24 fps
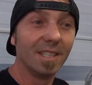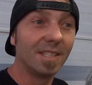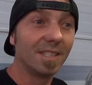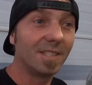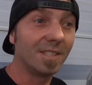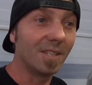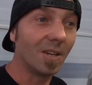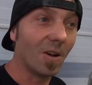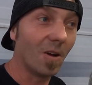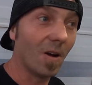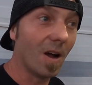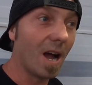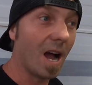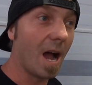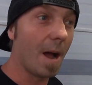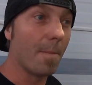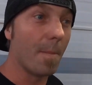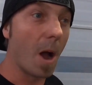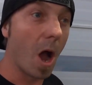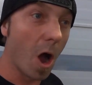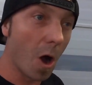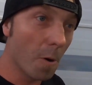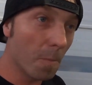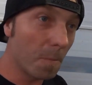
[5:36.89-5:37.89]
So
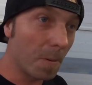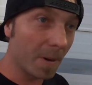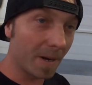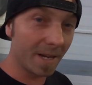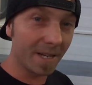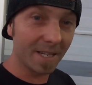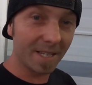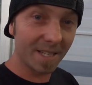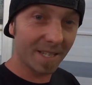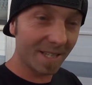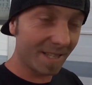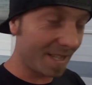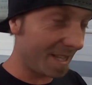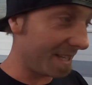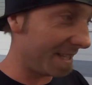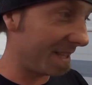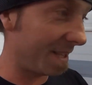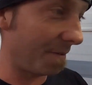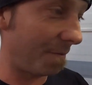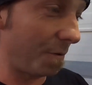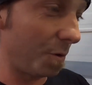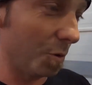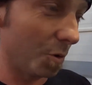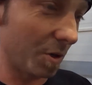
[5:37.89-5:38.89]
I'm hoping that
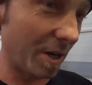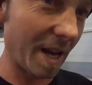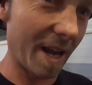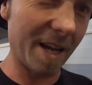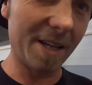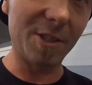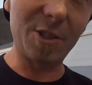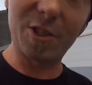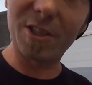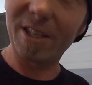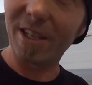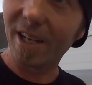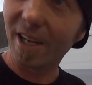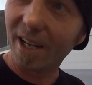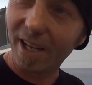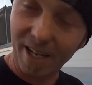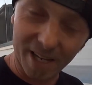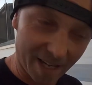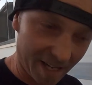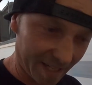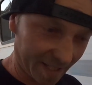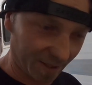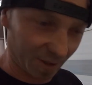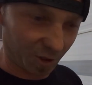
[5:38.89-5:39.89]
the fuel gauge
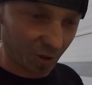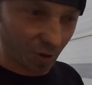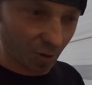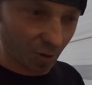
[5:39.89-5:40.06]
is